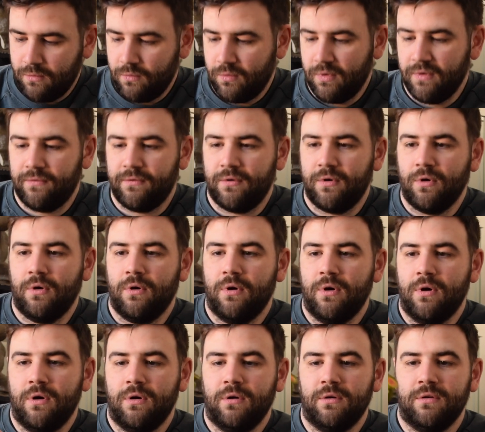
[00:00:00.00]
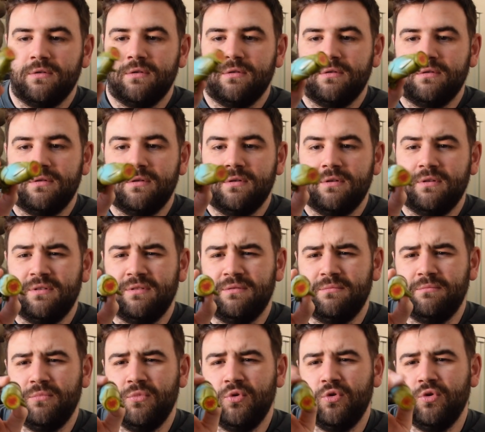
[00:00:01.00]
We've got
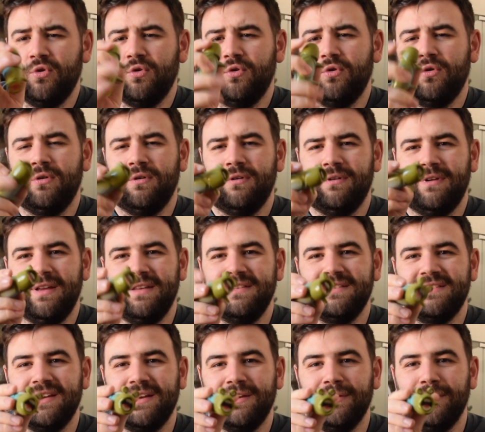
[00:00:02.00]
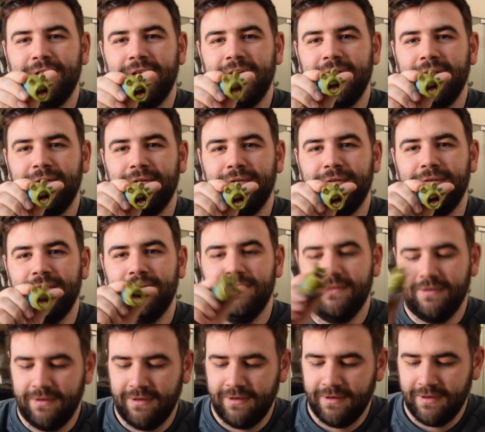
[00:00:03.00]
more insect looking guns.